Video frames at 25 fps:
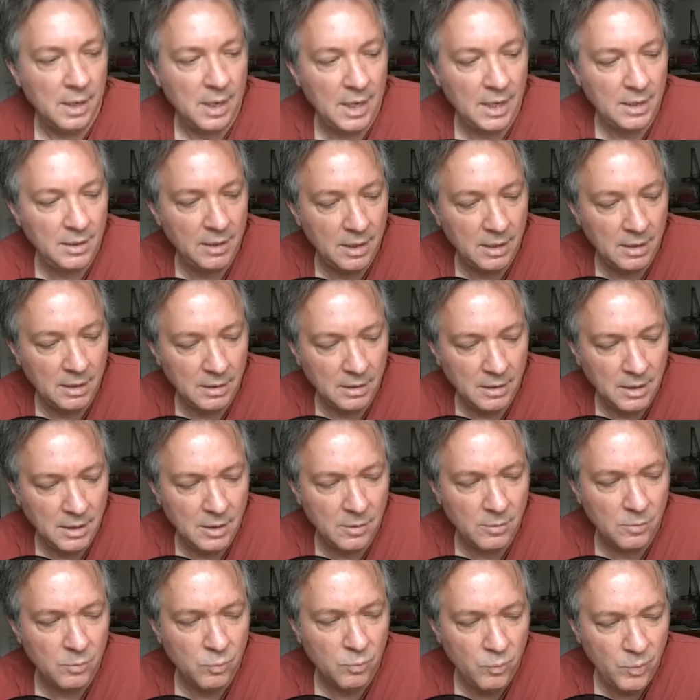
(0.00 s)
And then, you
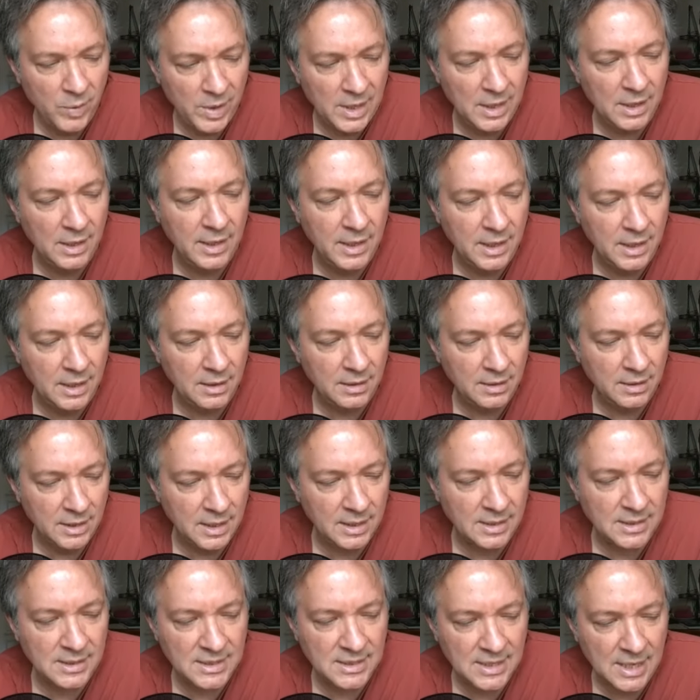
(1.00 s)
know, really the
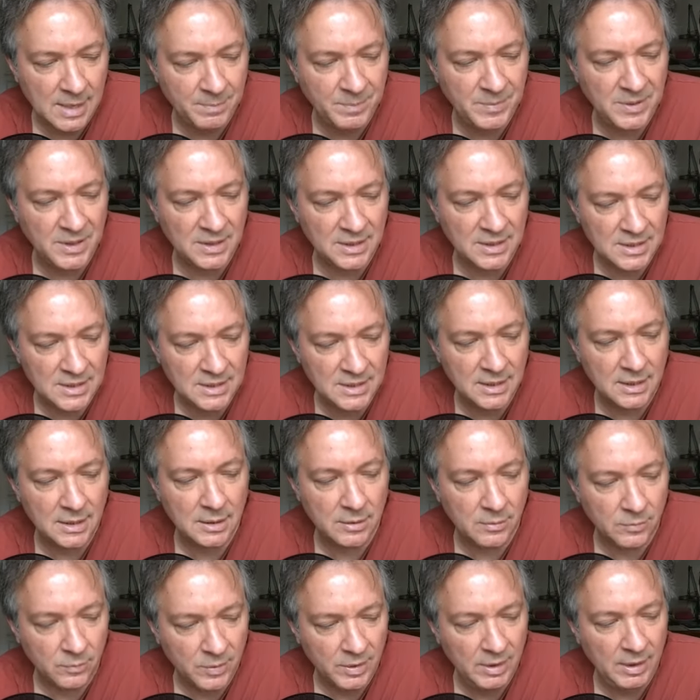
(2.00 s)
acceptance
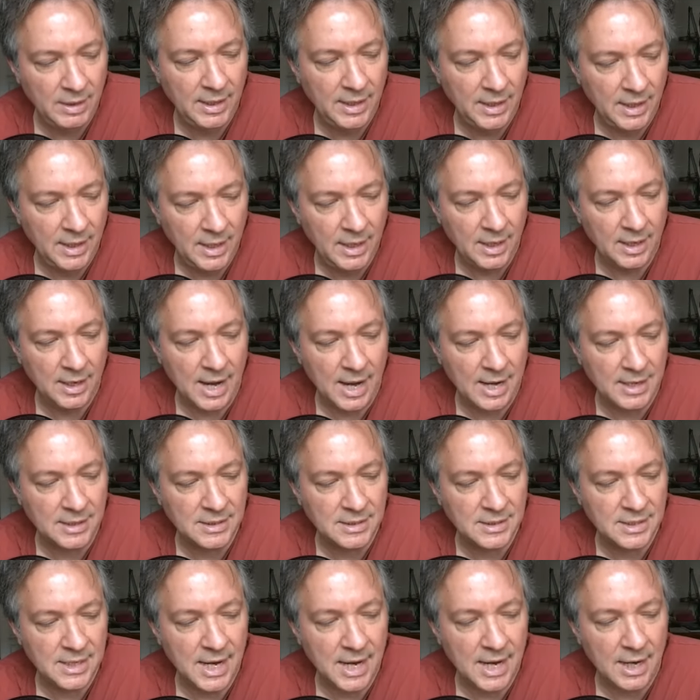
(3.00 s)
didn't really hit,
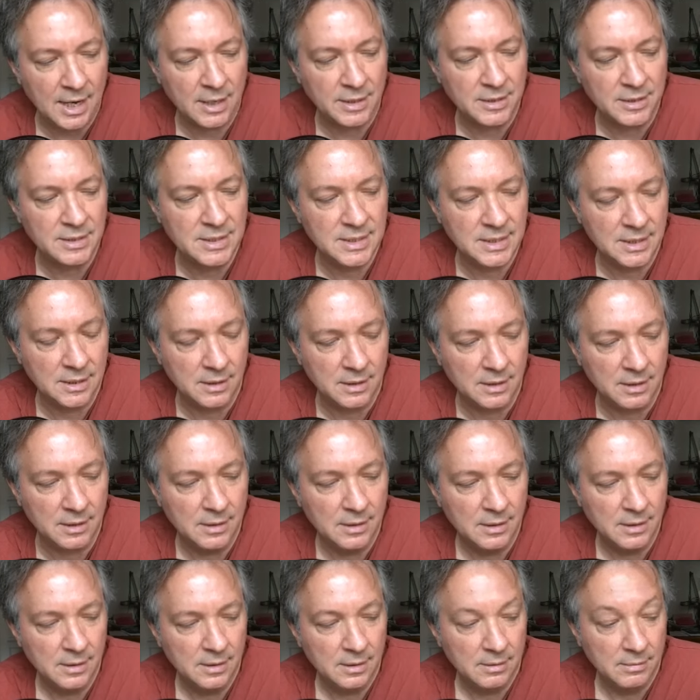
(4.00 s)
I'd say,
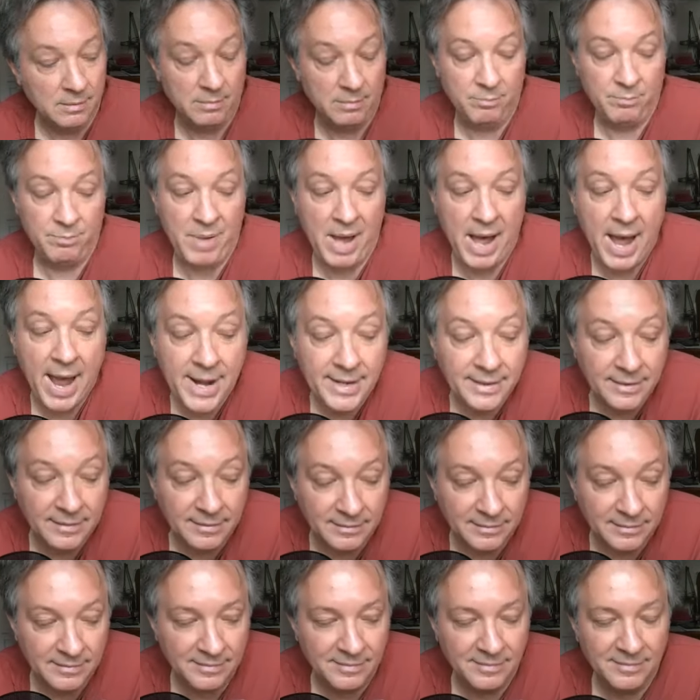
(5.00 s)
until
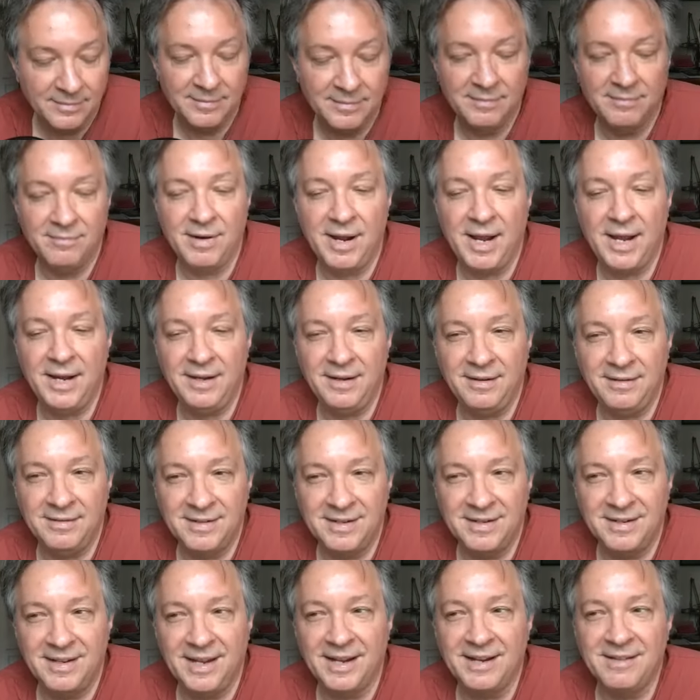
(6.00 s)
Biden, right,
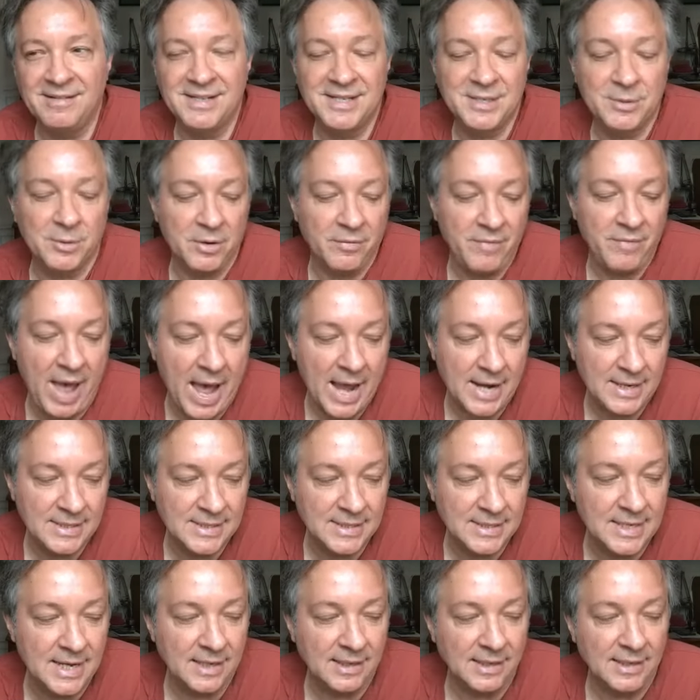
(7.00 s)
like sort of
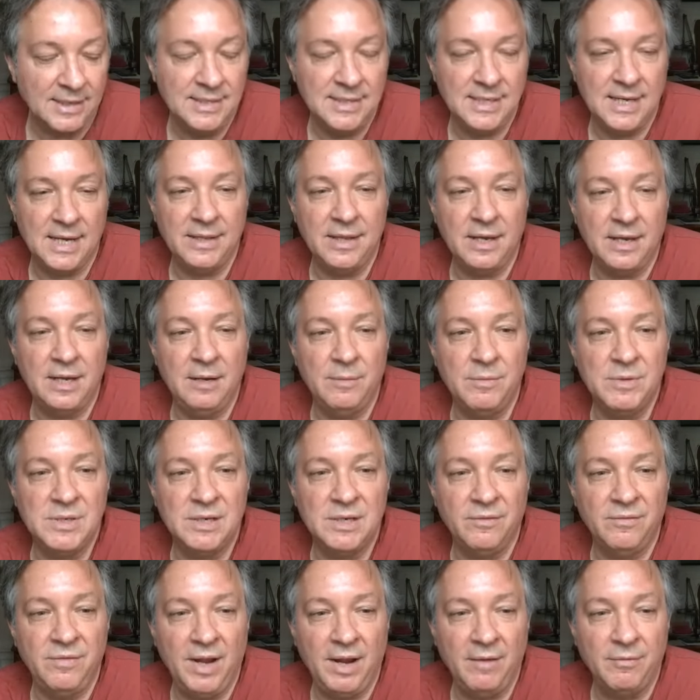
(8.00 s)
accidentally said that he was
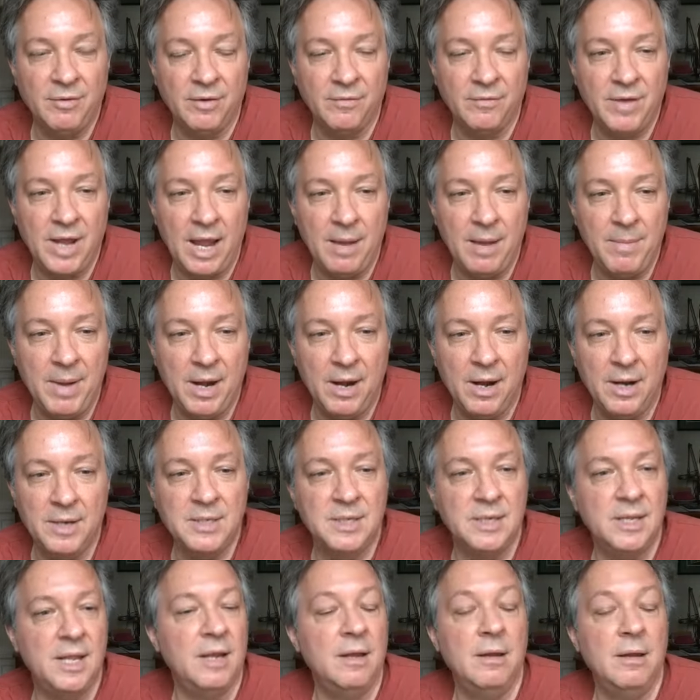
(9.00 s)
in favor of gay
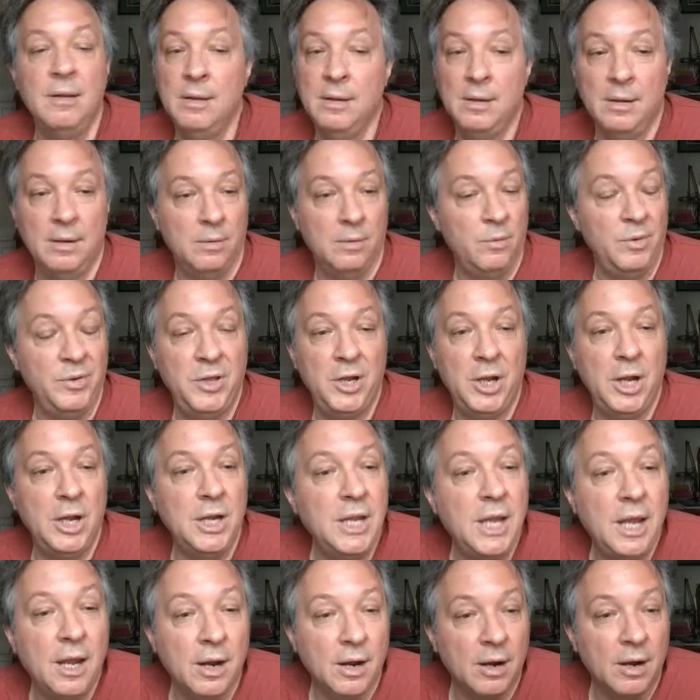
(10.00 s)
marriage. And then within a
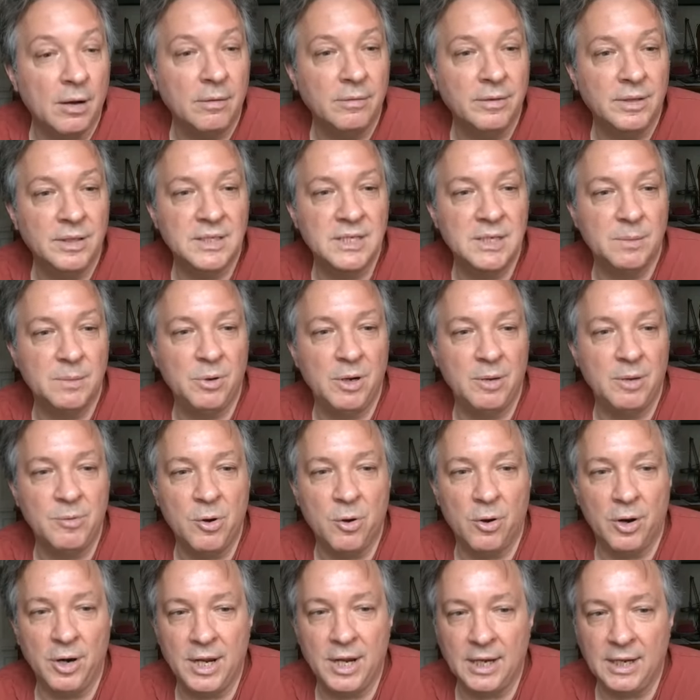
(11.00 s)
year, the Supreme
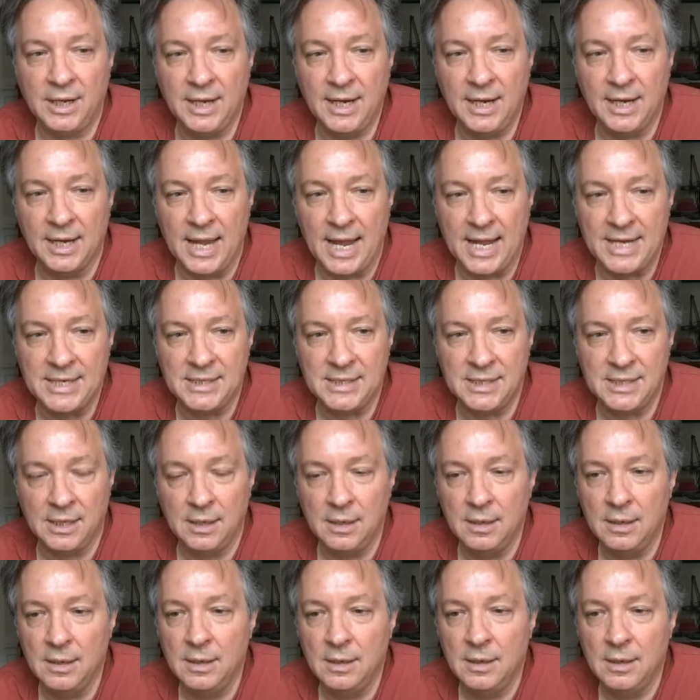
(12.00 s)
Court had legalized it.